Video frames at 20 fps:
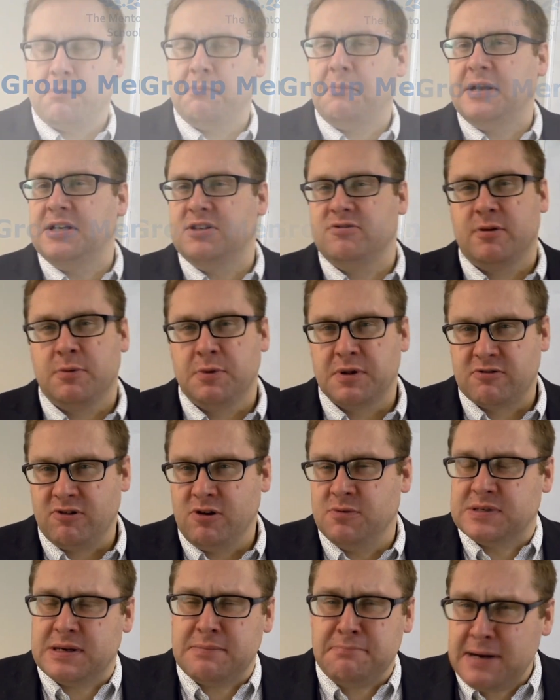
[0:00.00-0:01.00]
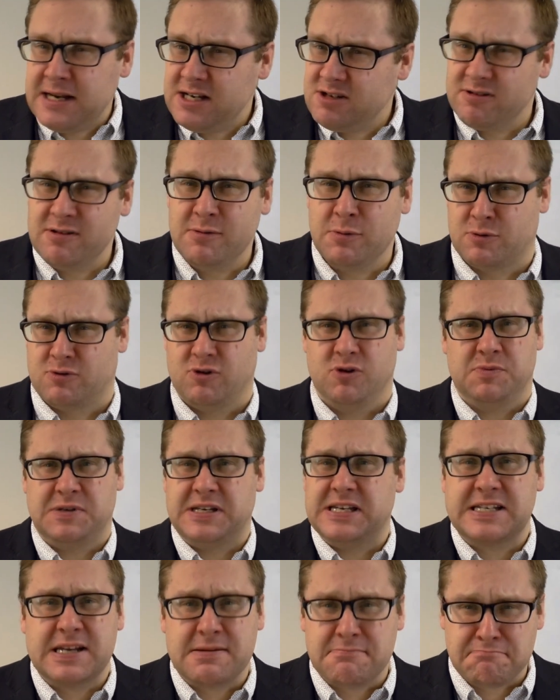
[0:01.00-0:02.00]
mentoring with groups, and mentoring with groups
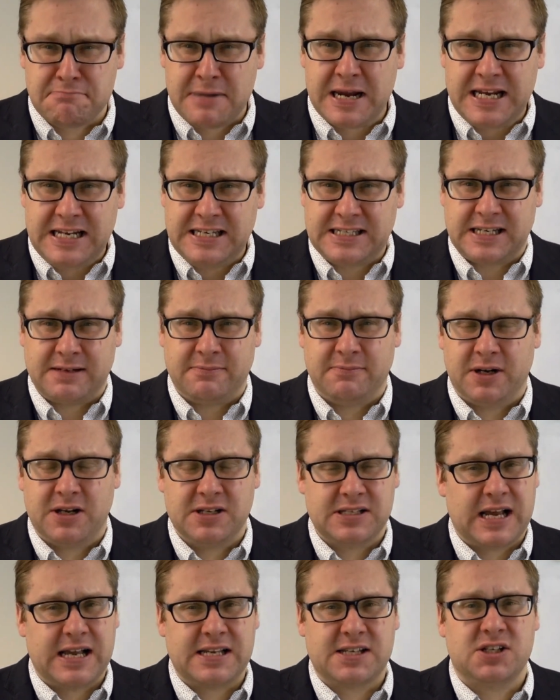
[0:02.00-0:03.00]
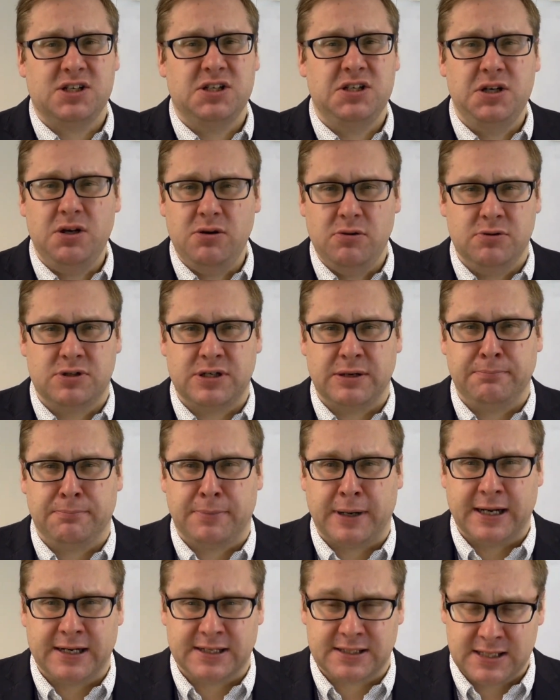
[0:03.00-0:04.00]
is amazing because it has a huge
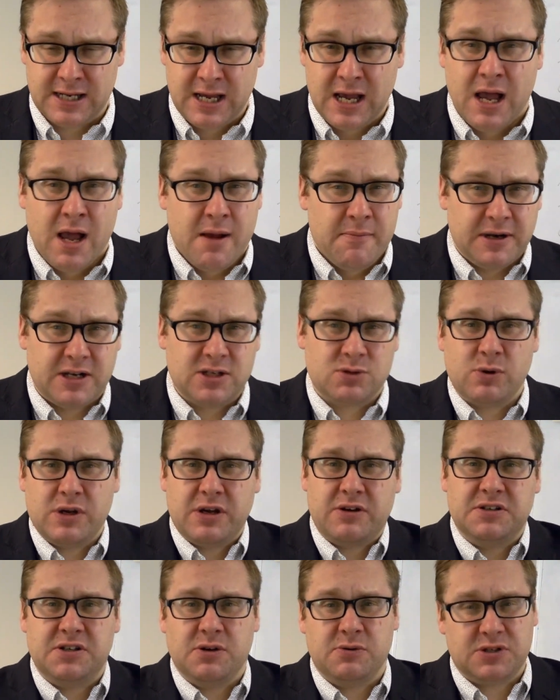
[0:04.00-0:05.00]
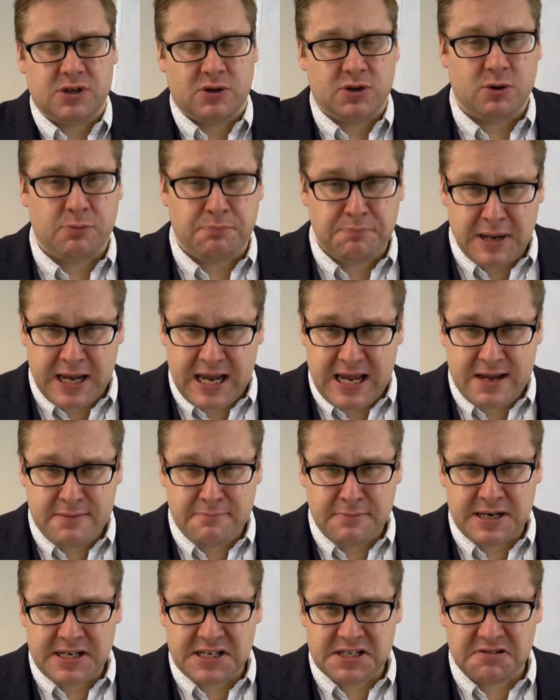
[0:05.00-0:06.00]
impact. Because what you can do is you can do peer
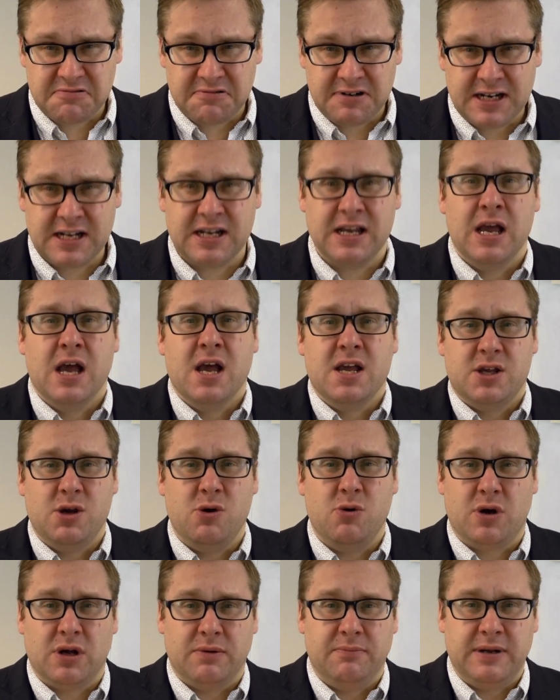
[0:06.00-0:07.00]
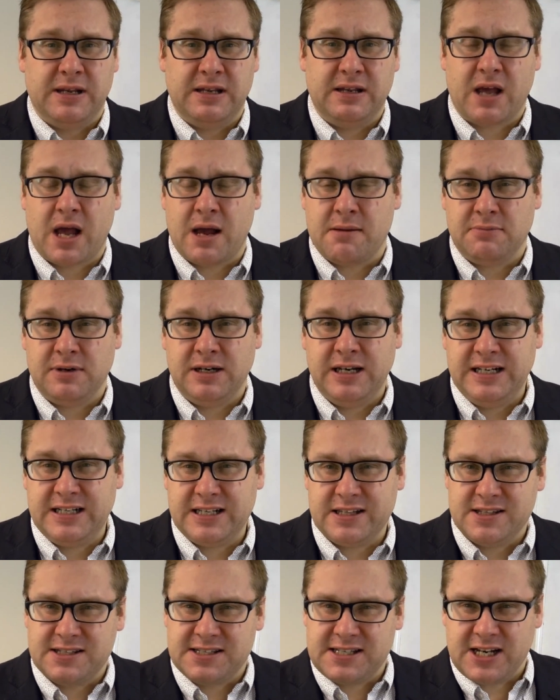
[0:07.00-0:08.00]
mentoring, you can be leading
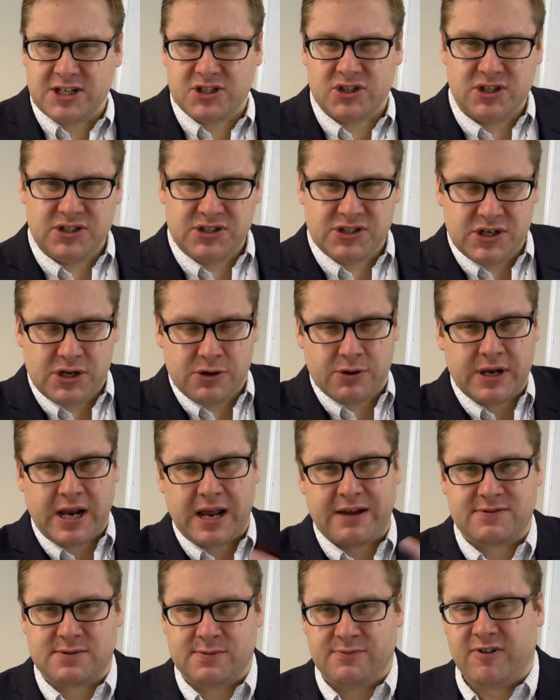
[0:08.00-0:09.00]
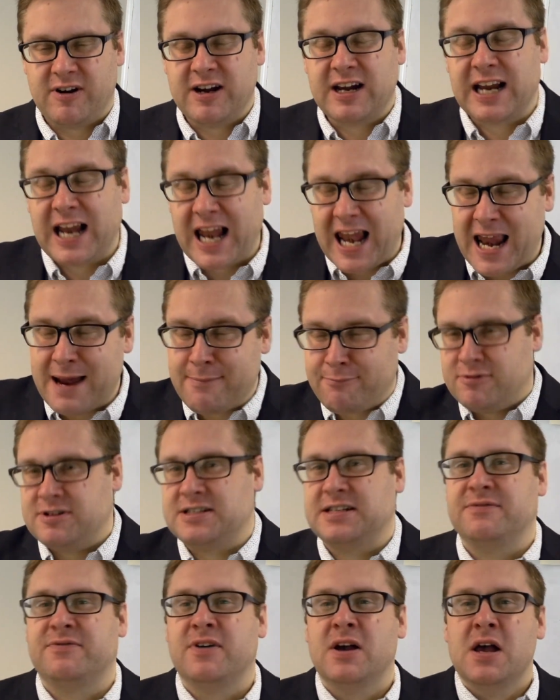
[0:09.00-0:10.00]
the sessions, and you can have some very
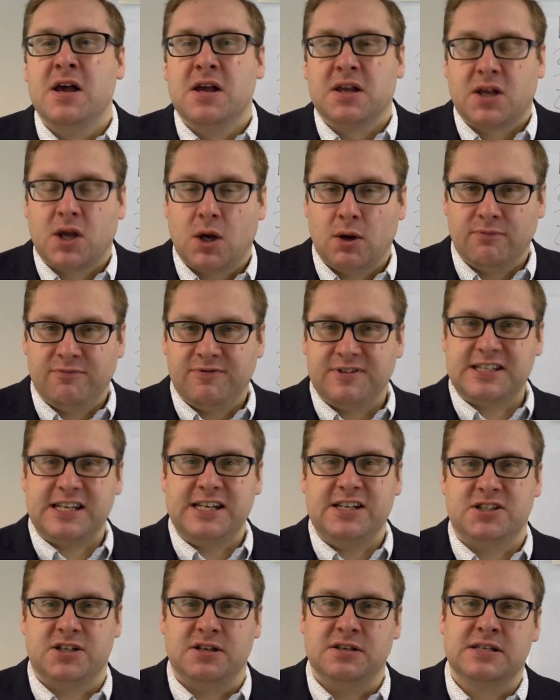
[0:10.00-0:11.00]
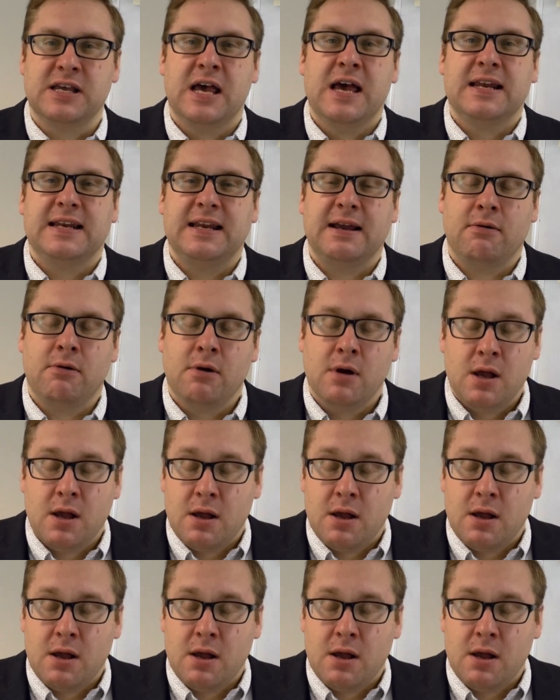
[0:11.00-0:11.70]
collaborative conversations. Now,